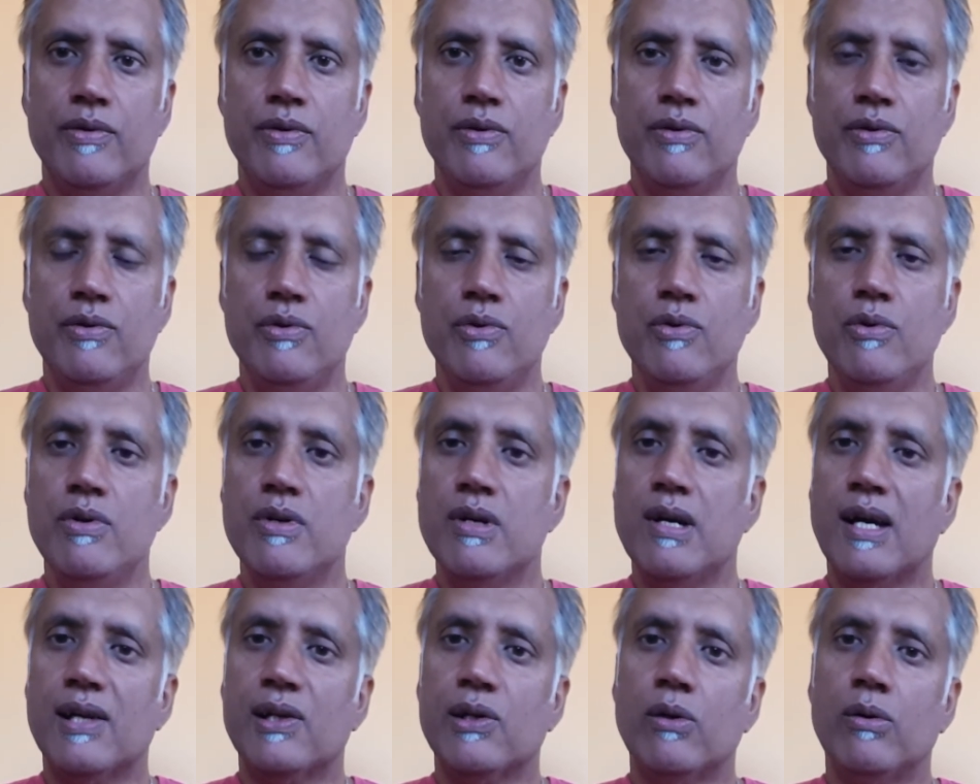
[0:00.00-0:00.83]
You
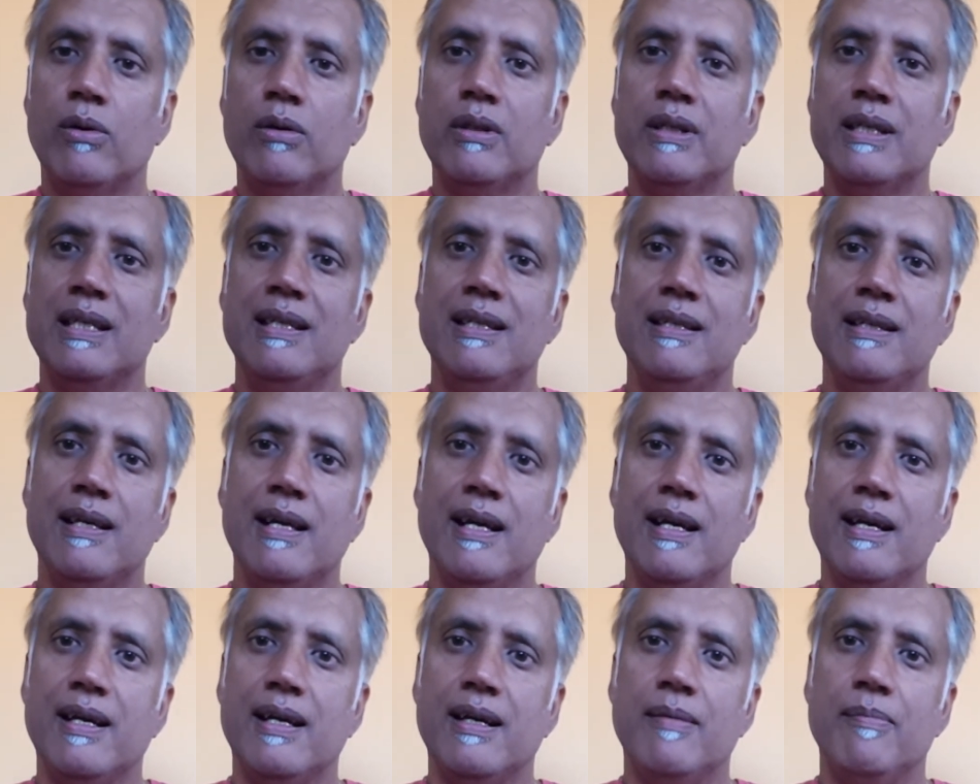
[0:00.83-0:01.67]
not only
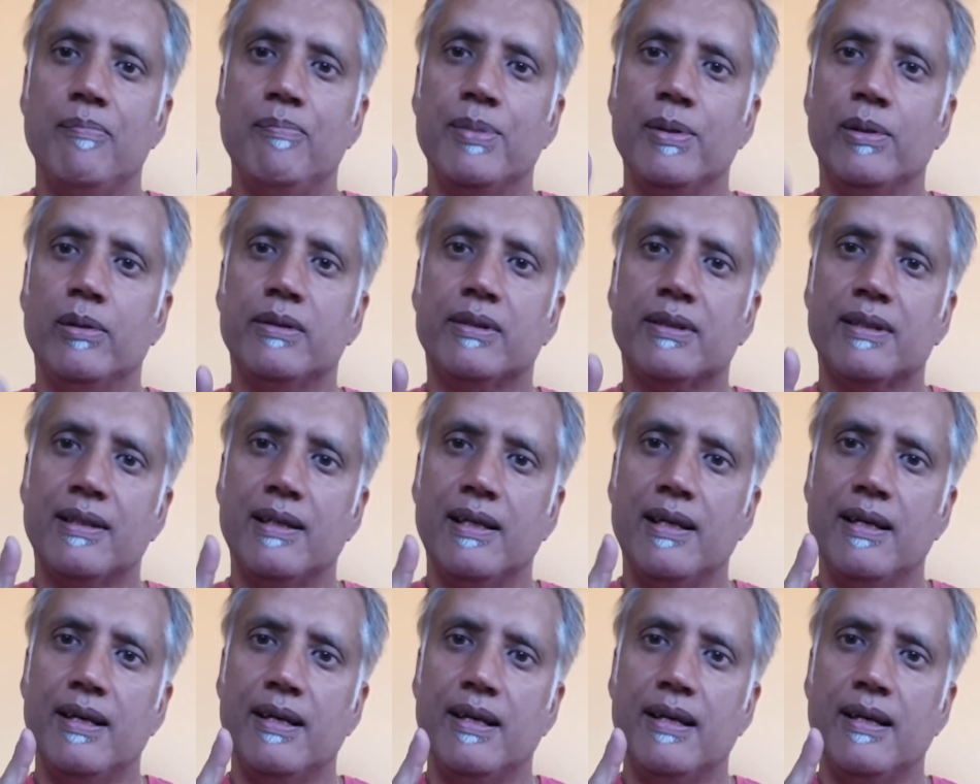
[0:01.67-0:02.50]
built
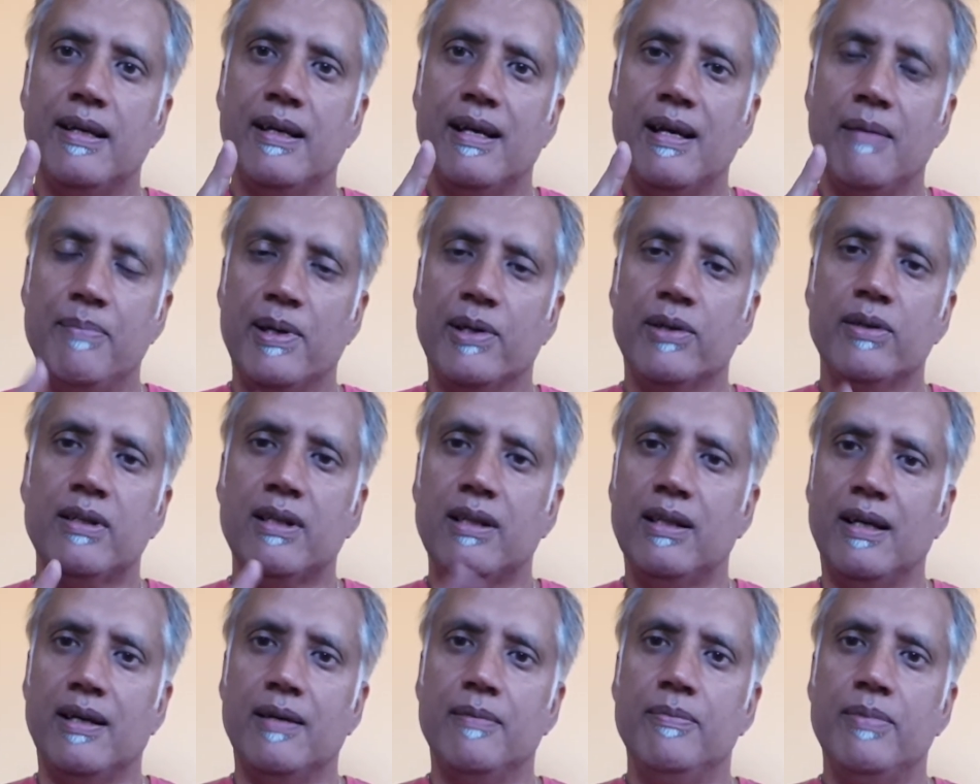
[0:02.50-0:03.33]
a better
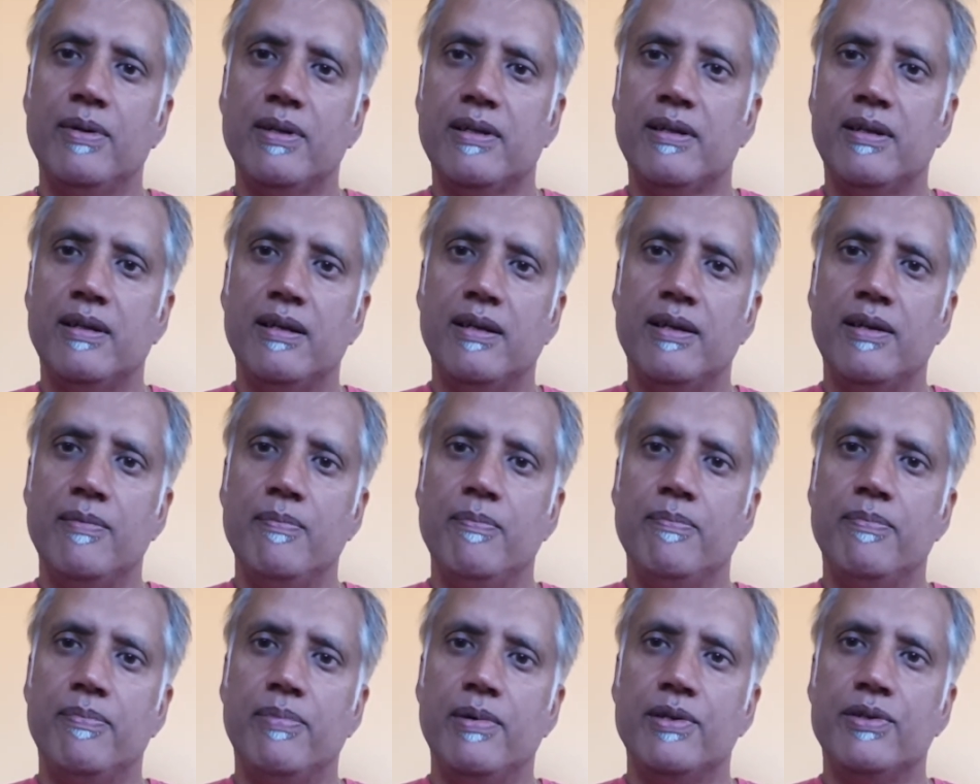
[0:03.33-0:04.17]
club,
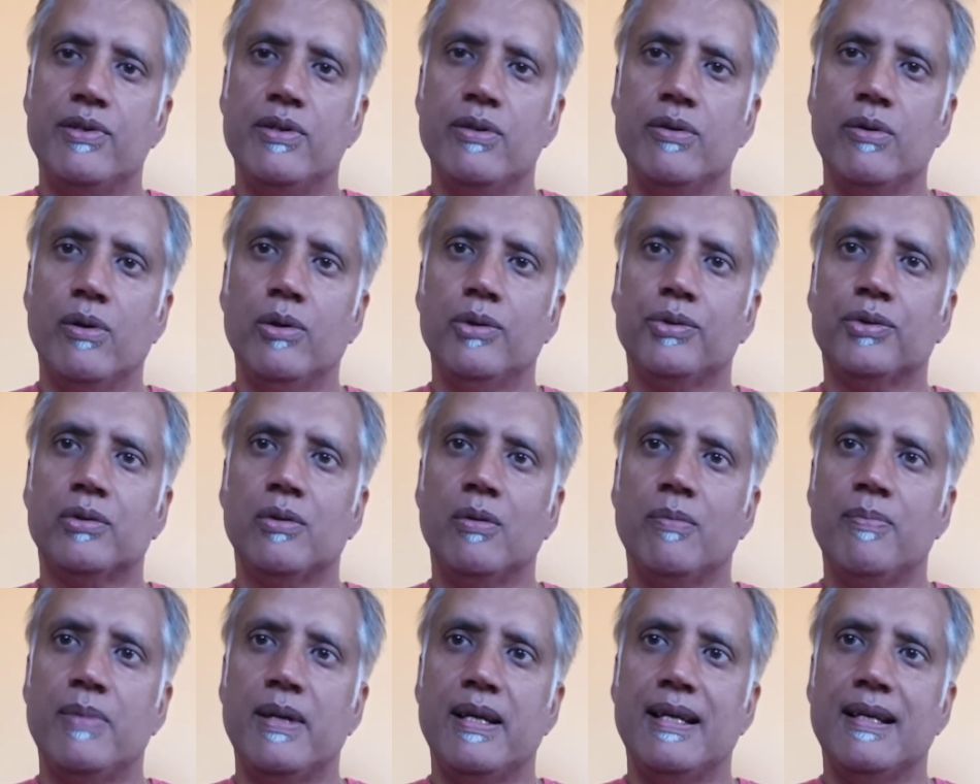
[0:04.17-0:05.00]
but you
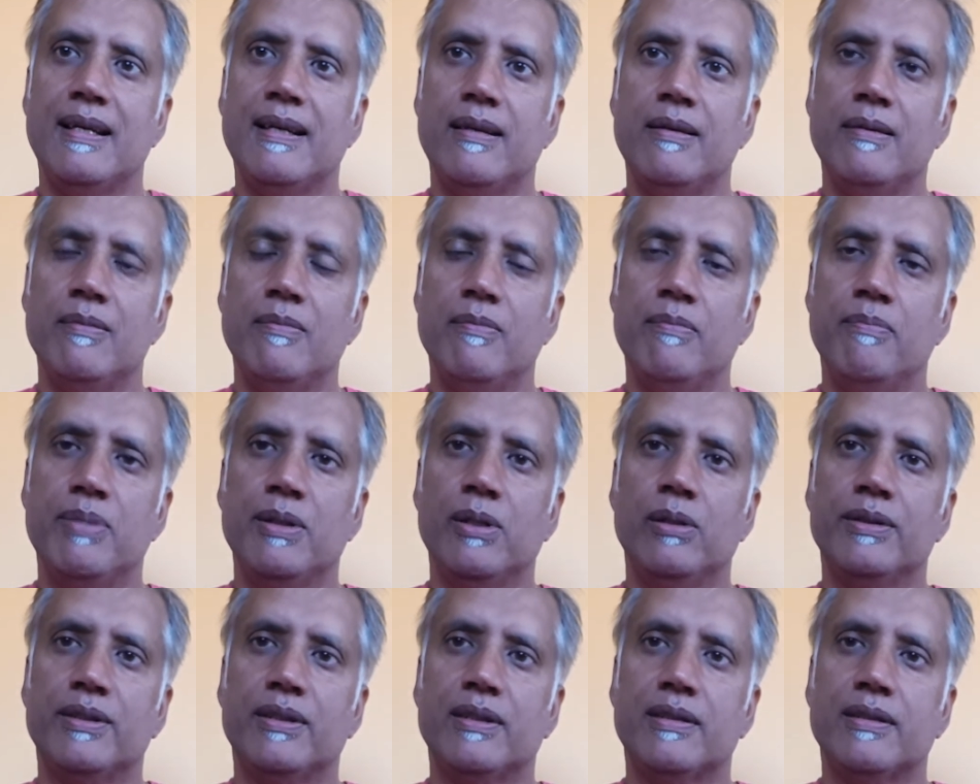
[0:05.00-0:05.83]
also
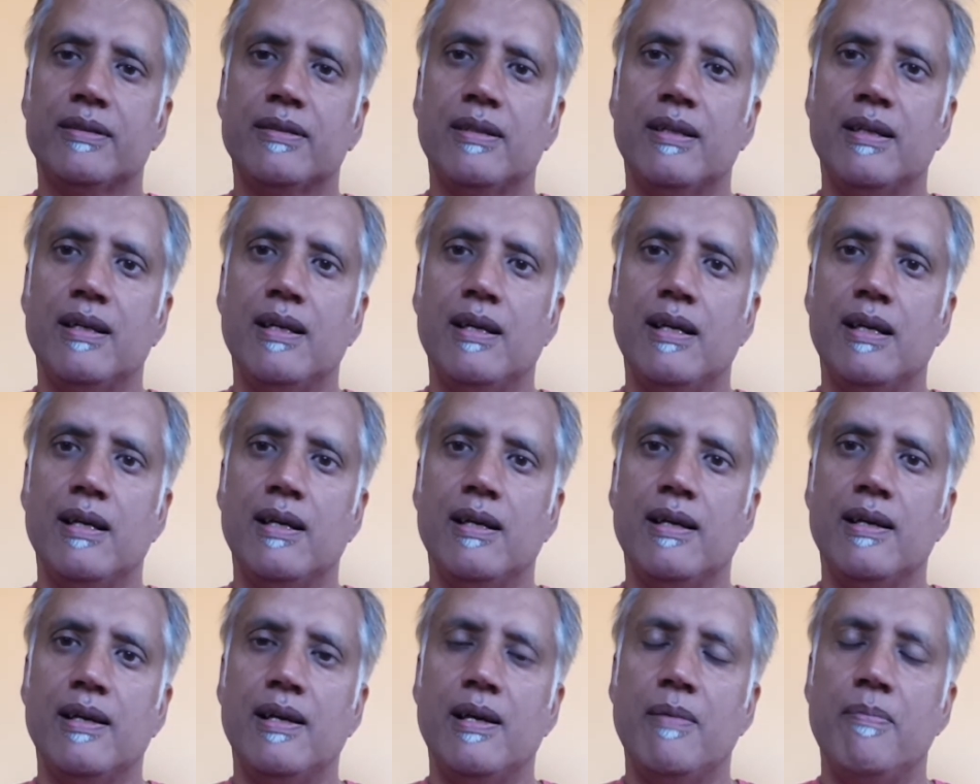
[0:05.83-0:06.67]
built
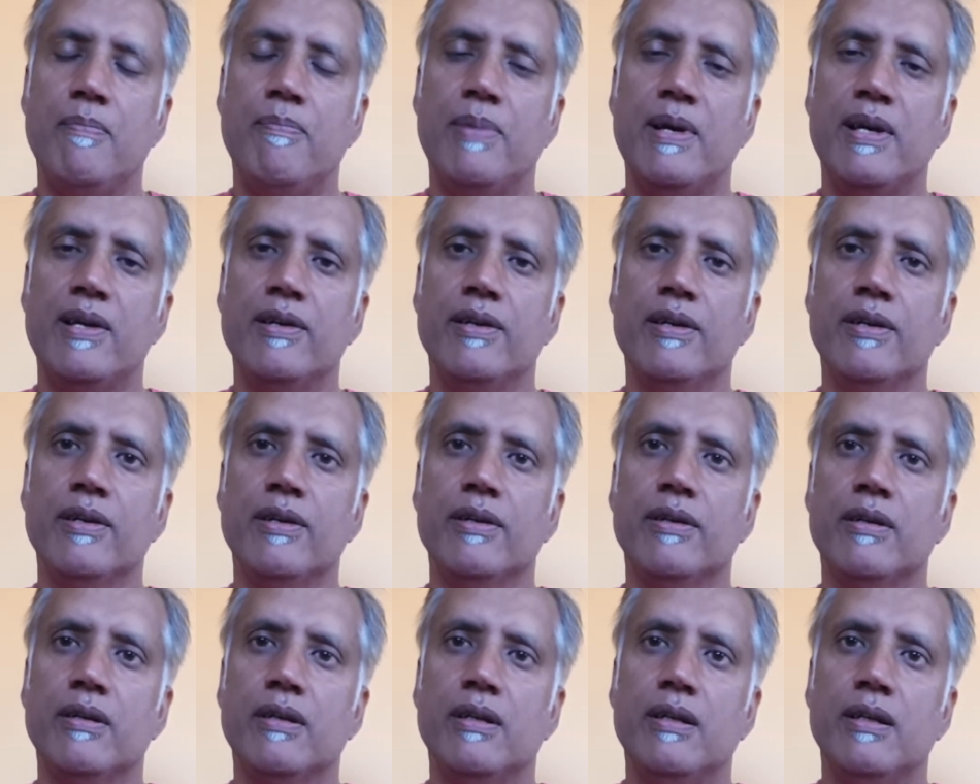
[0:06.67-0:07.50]
a
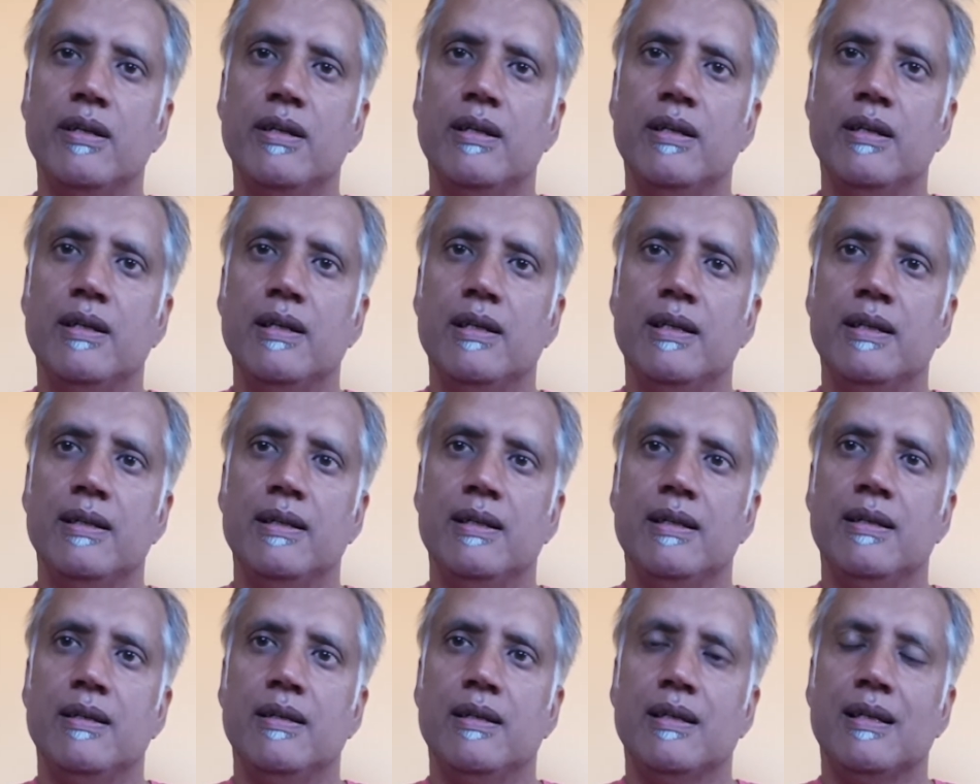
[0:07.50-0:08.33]
better
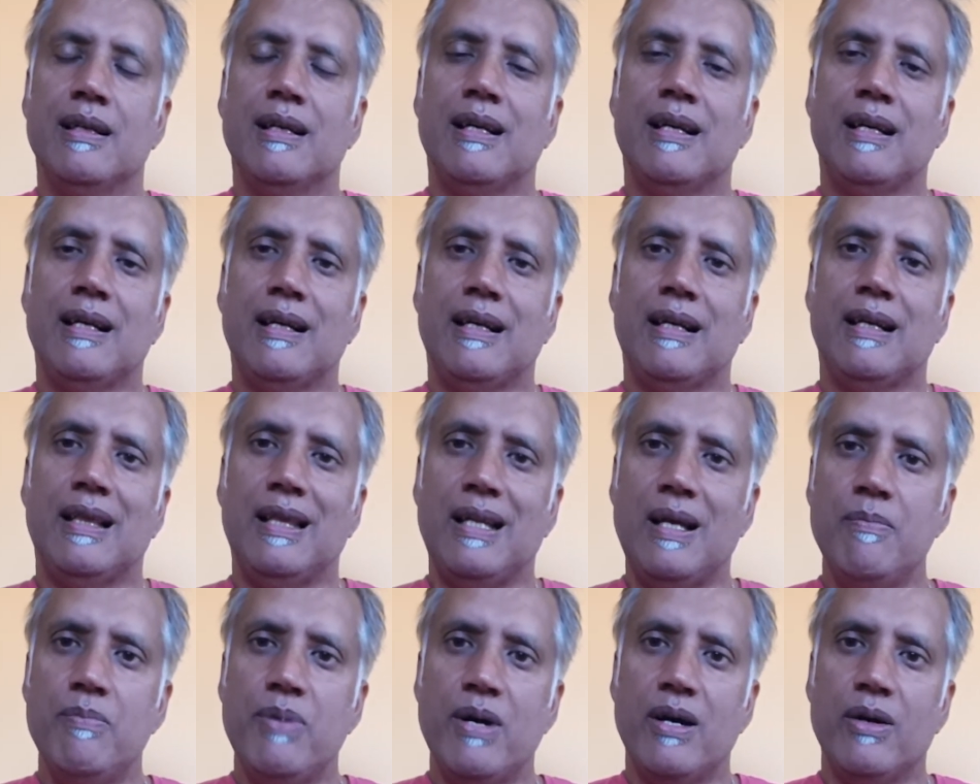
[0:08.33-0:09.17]

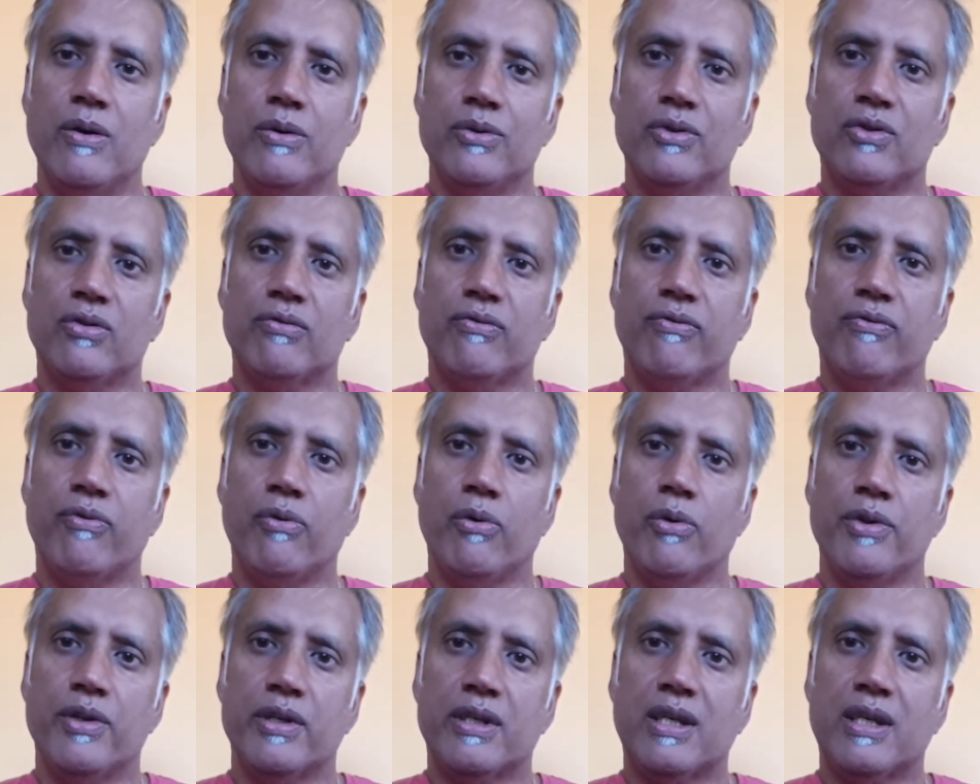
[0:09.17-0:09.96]
clubhouse for the